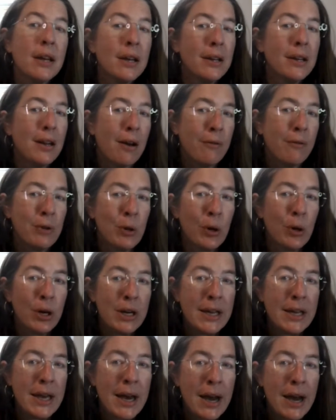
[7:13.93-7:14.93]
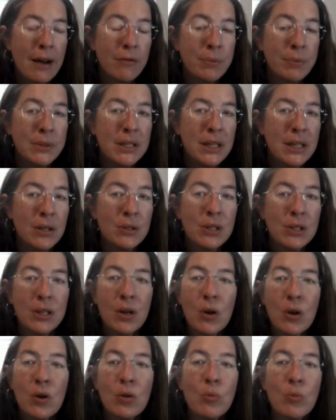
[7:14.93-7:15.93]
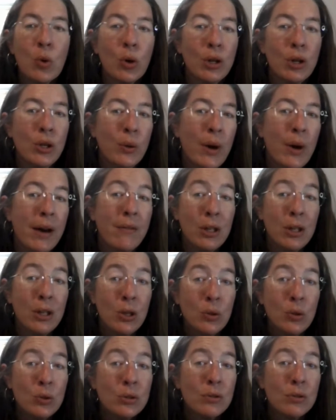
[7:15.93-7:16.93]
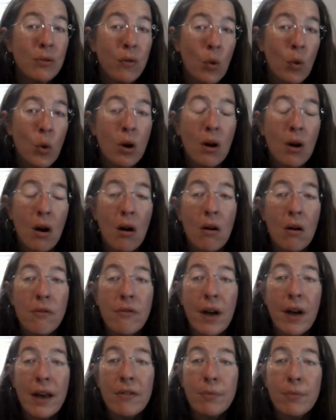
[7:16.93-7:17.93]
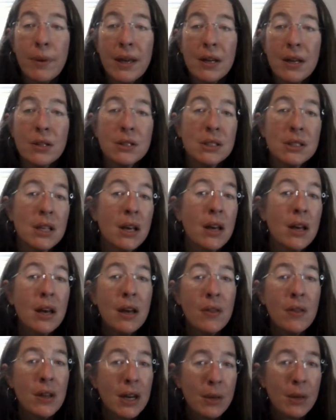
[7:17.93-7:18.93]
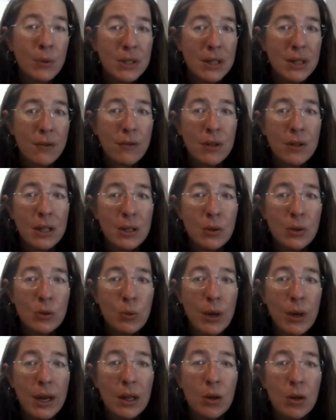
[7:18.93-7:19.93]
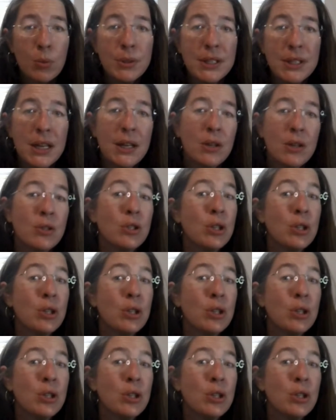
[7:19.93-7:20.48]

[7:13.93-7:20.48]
Now, if you already have potatoes at home or you have a use for all 5 pounds, then I would definitely use regular potatoes.